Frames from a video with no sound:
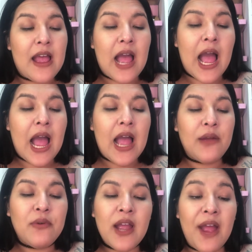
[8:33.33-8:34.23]

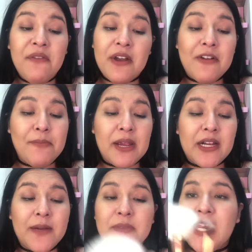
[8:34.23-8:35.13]
I would have never
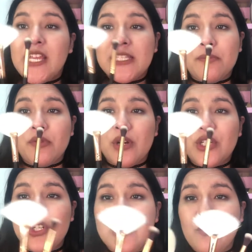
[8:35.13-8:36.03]
picked up these
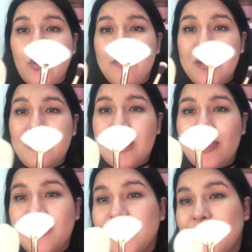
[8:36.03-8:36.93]
brushes. Well, maybe,
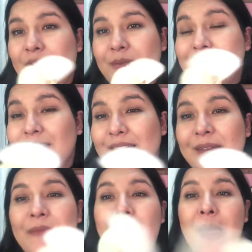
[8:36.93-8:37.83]
yeah, this one,
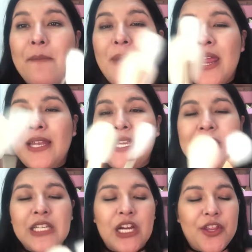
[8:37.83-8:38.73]
obviously. But
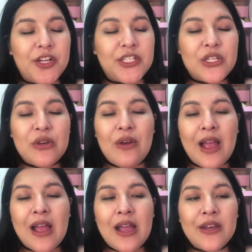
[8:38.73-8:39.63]
these other two,
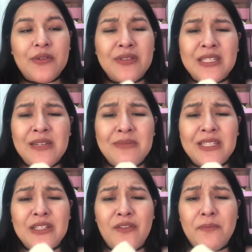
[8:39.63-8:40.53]
I don't see
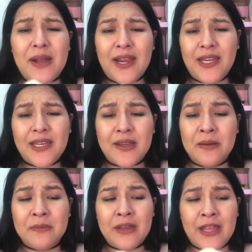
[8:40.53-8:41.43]
myself buying
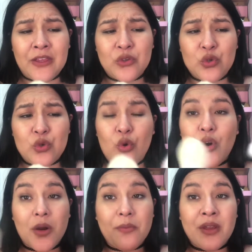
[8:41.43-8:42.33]
them at the
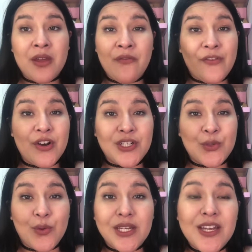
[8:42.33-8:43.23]
store. But for
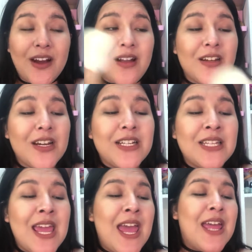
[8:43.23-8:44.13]

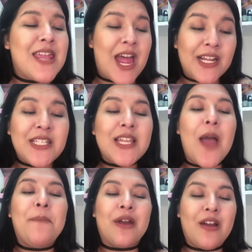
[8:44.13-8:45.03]
$20, that is
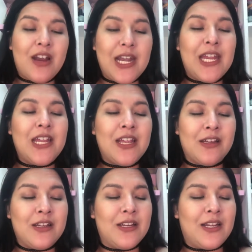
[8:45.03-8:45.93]
pretty
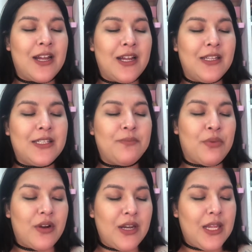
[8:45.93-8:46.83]
good, guys.
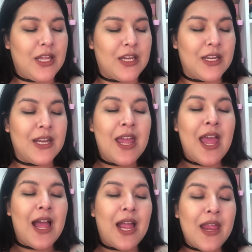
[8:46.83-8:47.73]
Pretty good.
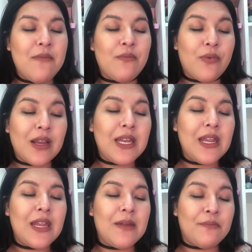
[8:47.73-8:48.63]
I am
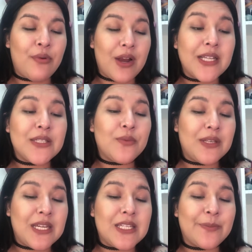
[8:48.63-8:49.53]
really impressed
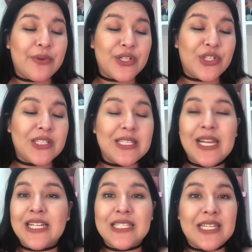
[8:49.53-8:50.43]
with these brushes.
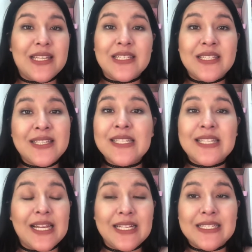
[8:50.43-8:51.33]
Like I said, this is the
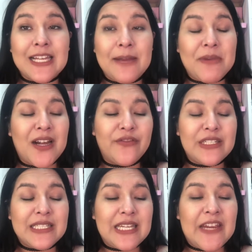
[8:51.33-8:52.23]
second time I
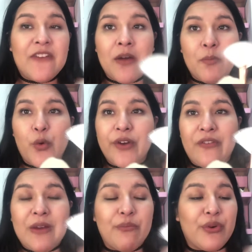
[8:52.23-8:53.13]
received a
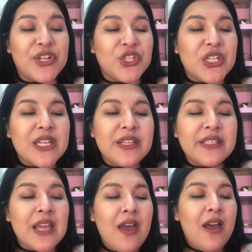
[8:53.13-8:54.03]
Morphe
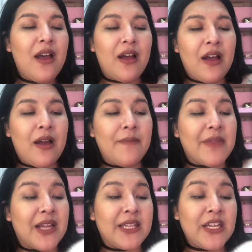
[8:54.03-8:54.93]
brushes.
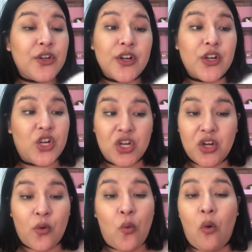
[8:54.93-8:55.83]
I think they're
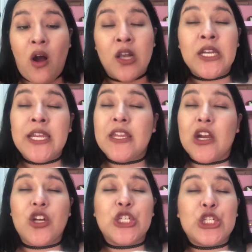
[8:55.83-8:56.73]
good quality.
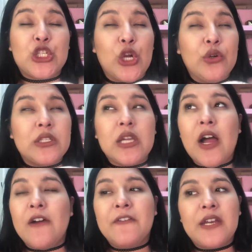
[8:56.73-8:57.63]
They are so
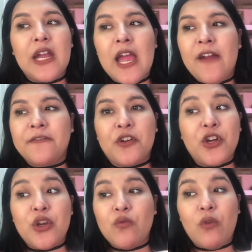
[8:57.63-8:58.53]
soft
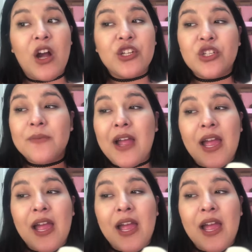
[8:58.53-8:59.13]
after you wash them.